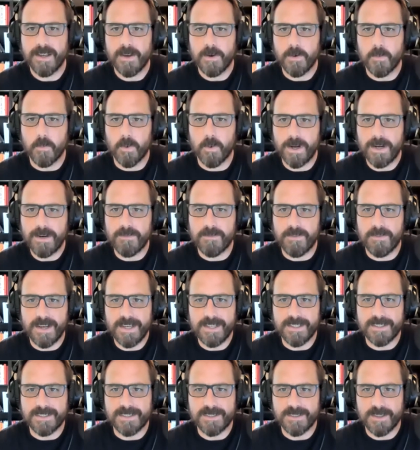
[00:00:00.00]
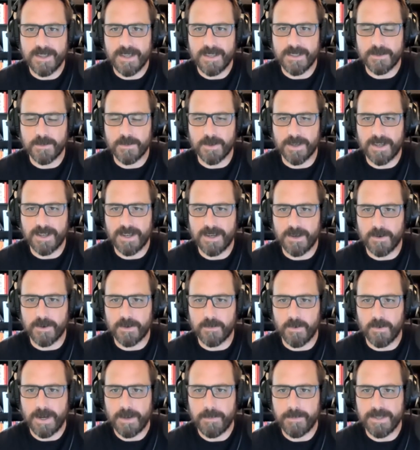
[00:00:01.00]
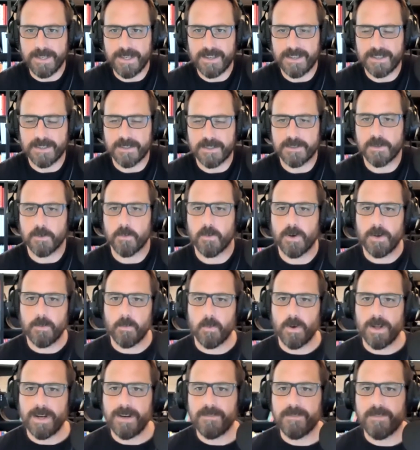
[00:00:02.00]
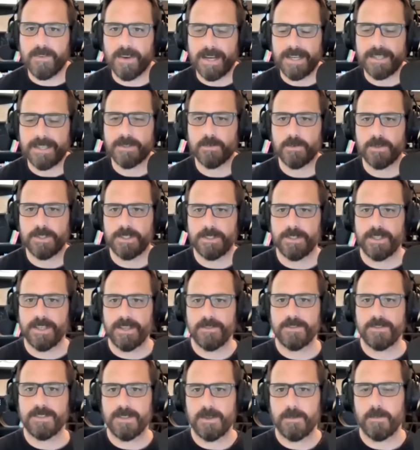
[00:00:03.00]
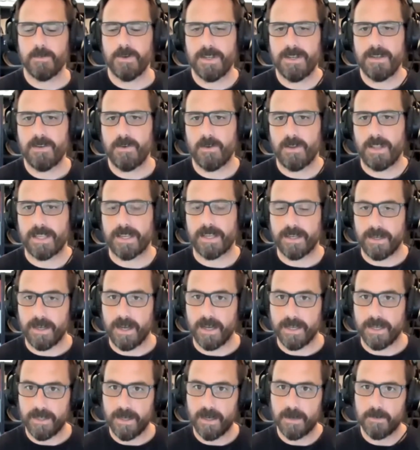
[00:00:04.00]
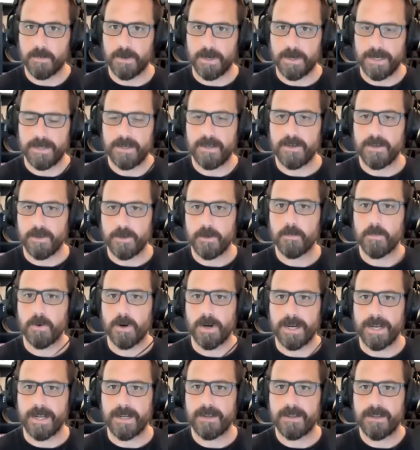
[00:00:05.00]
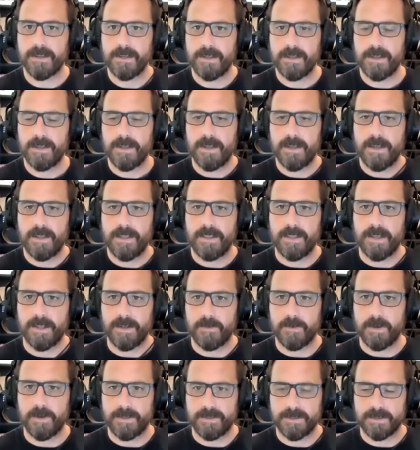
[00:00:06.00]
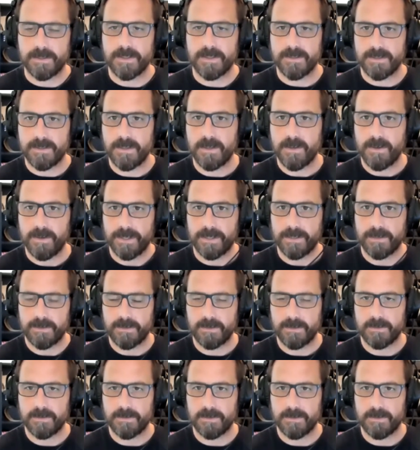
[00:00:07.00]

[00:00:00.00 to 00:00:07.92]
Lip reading: What advice, as we're kind of wrapping down here, so what advice would you give someone like a young brand, a new brand that is considering,